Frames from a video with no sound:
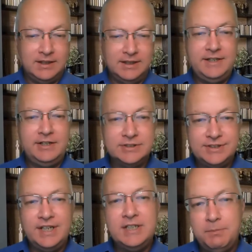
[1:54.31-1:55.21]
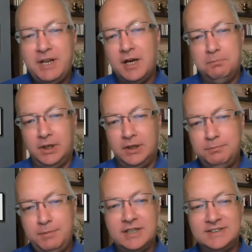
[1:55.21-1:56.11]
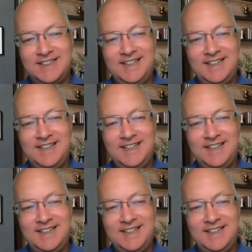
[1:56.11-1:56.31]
Leaders need to be humble because